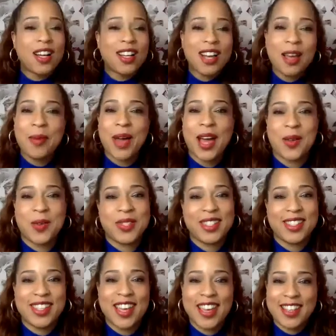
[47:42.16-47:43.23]
Clubhouse.
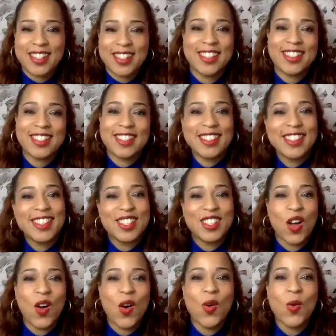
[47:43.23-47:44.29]
Yes.
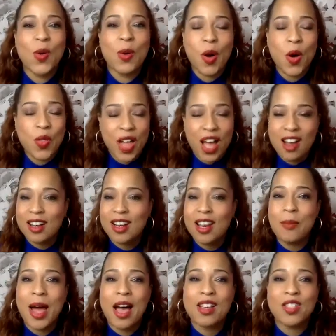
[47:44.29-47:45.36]
So we're both on
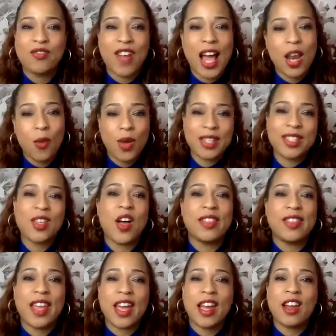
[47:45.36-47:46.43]
Clubhouse. Follow us on
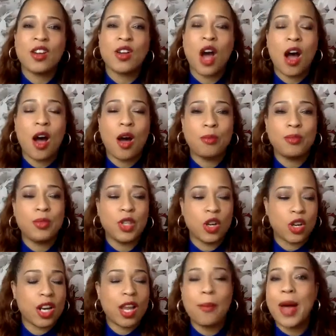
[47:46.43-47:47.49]
there. Your
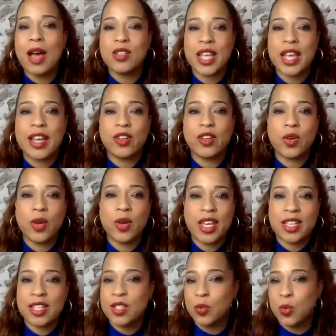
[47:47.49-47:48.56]
Clubhouse handle
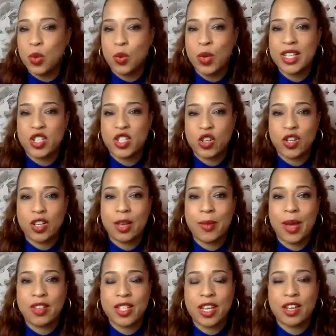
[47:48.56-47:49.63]
is what is your
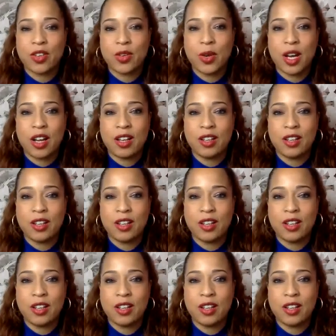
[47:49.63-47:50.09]
Clubhouse handle?